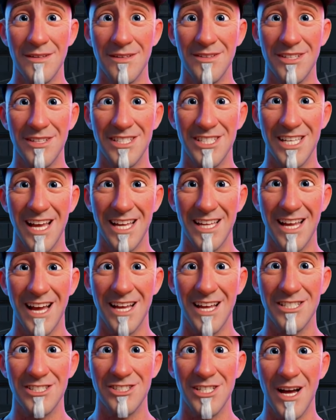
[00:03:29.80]
The dead
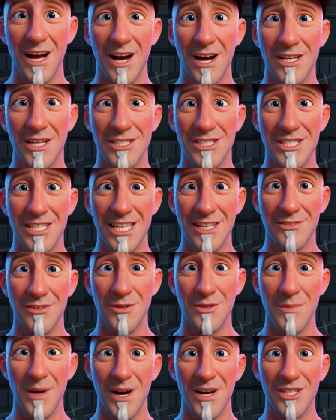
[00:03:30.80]
ends aren't
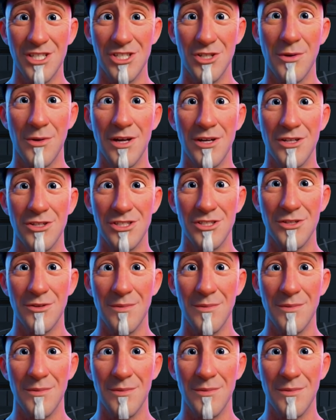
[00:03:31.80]
even punishments.